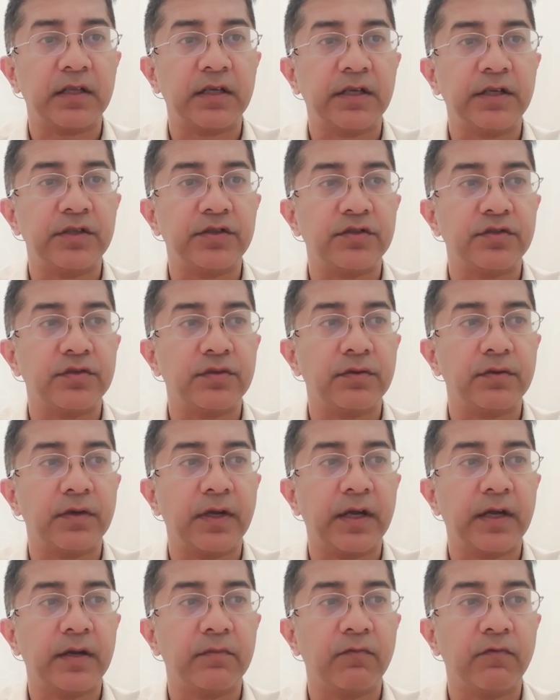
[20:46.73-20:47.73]
each node
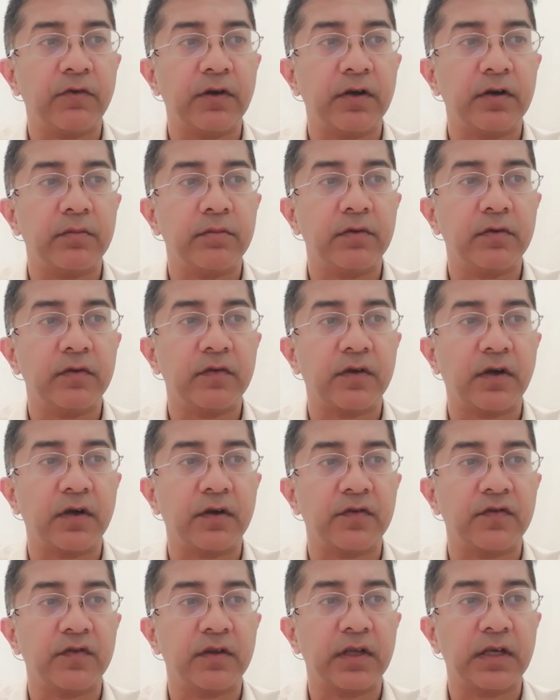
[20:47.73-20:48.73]
m variables are
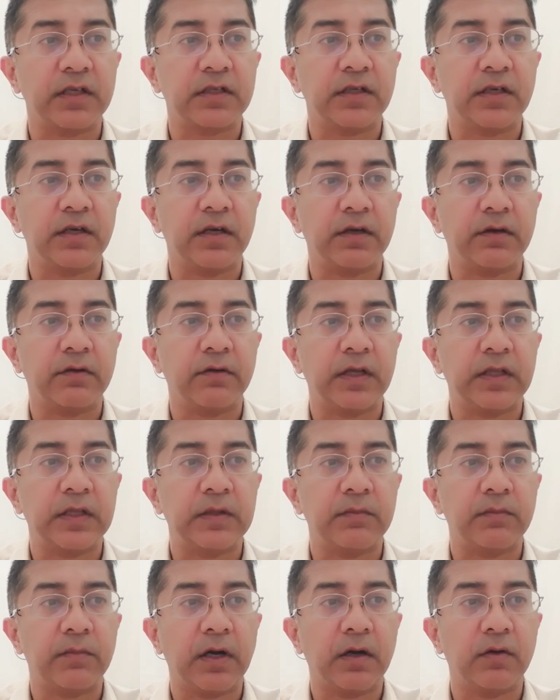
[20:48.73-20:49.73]
selected at
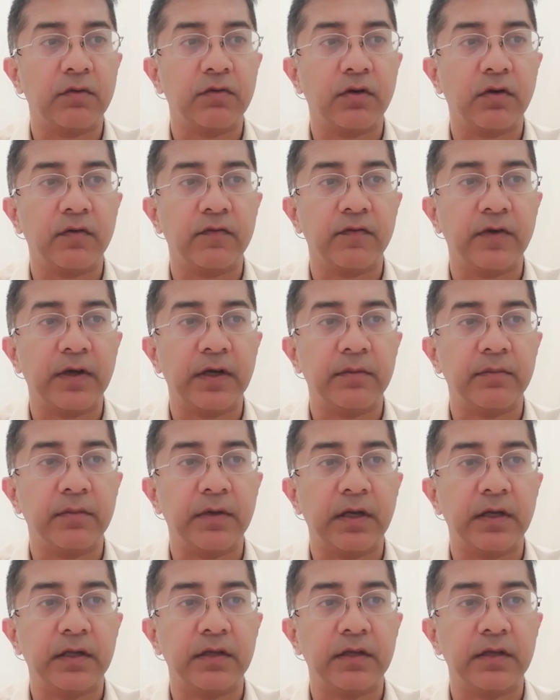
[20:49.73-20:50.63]
random out of m,